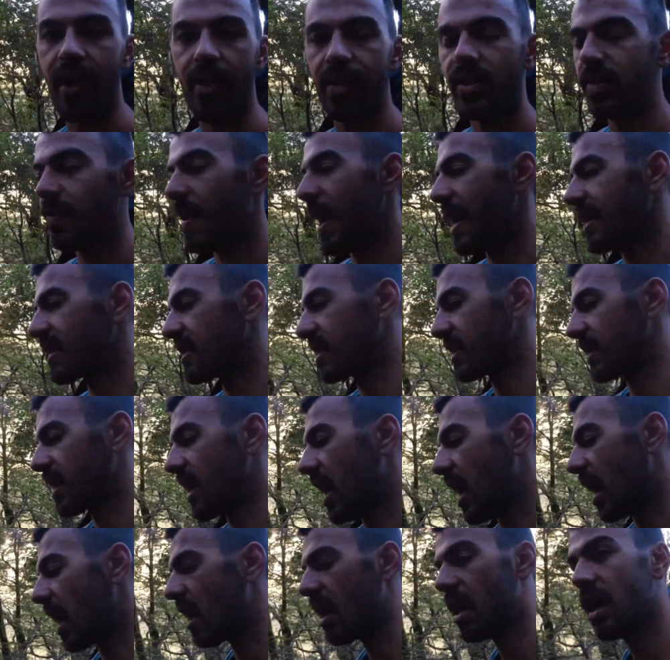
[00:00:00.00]
hours back to the
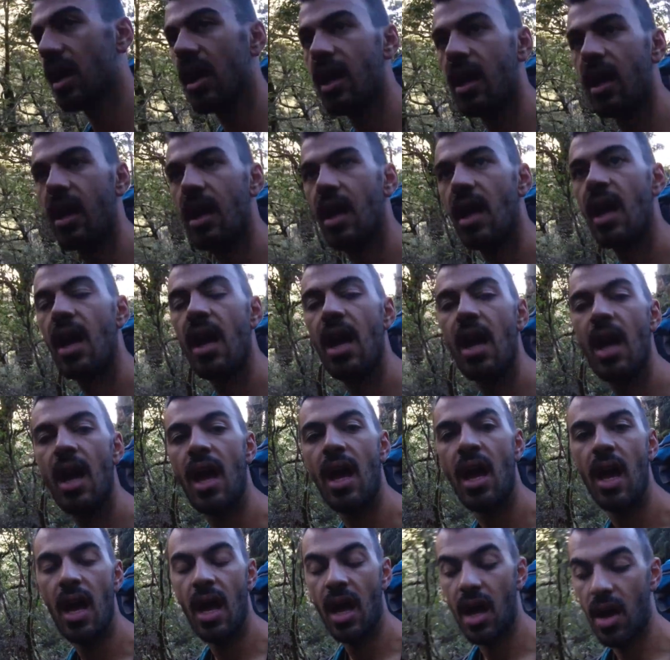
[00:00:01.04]
car
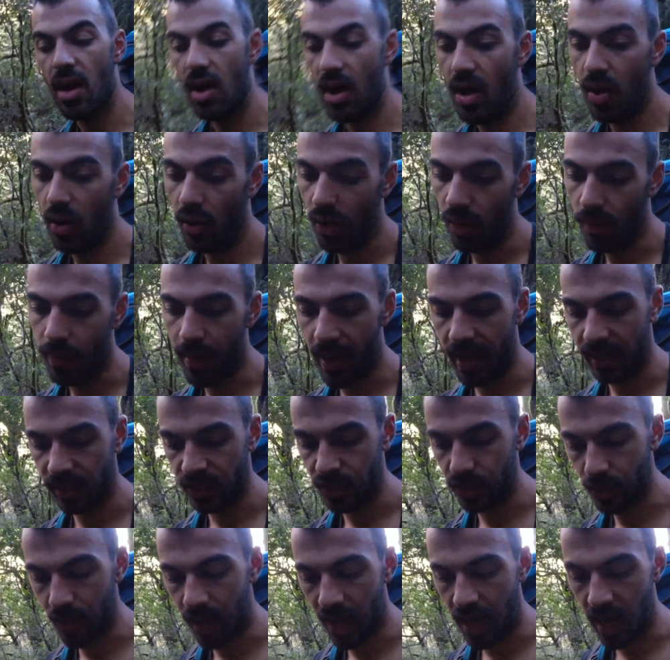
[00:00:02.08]
or back
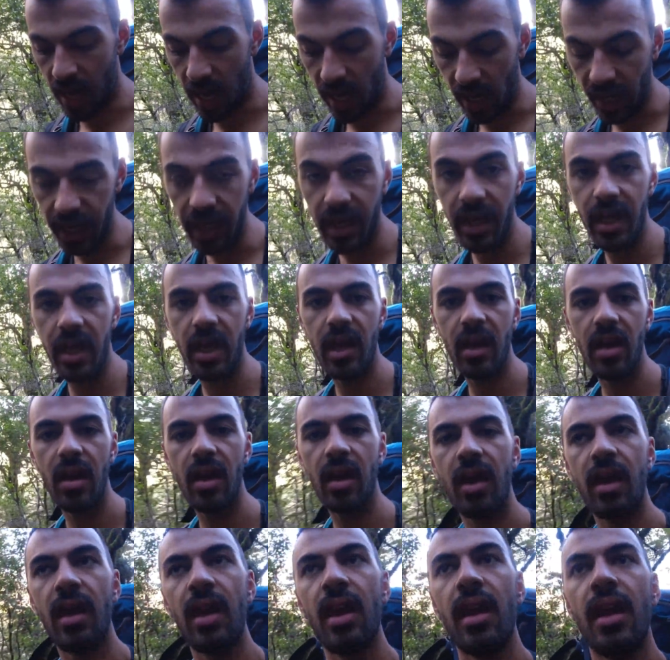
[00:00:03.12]
to a hut,
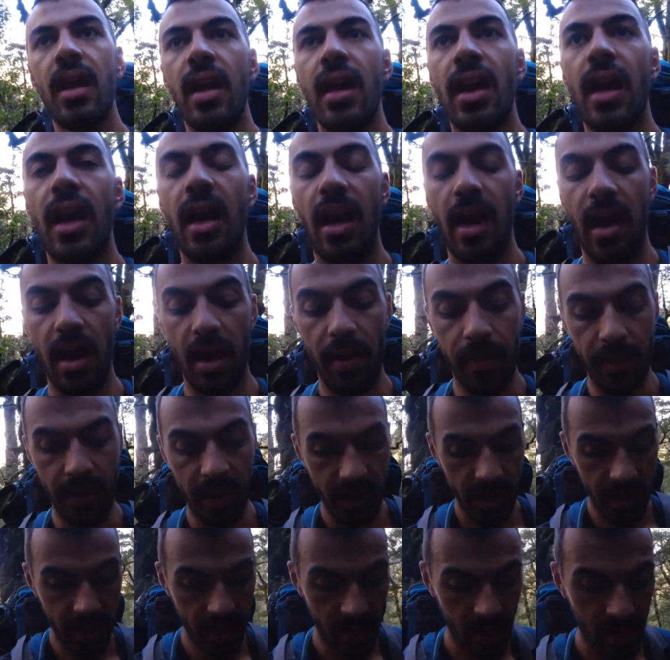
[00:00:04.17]
and
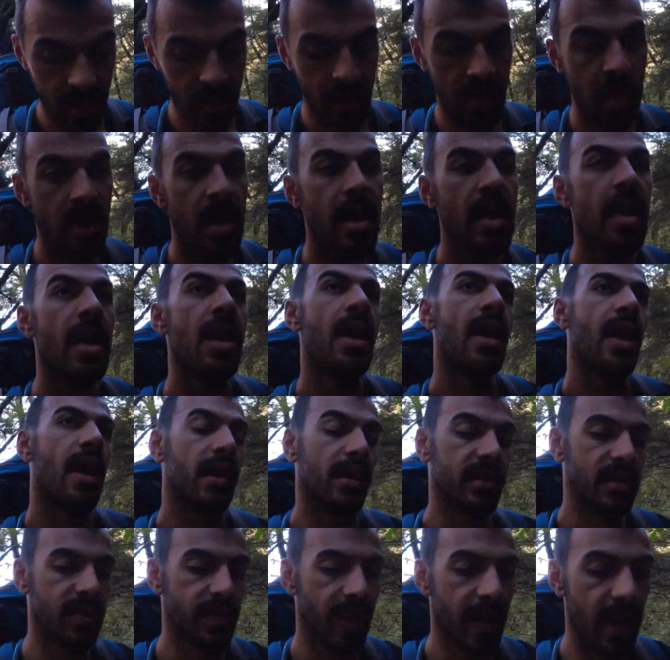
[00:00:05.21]

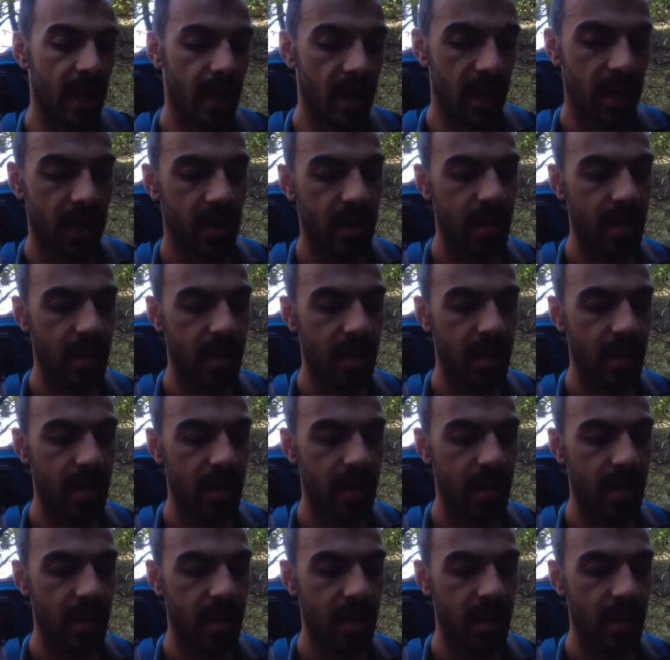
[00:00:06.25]
it's about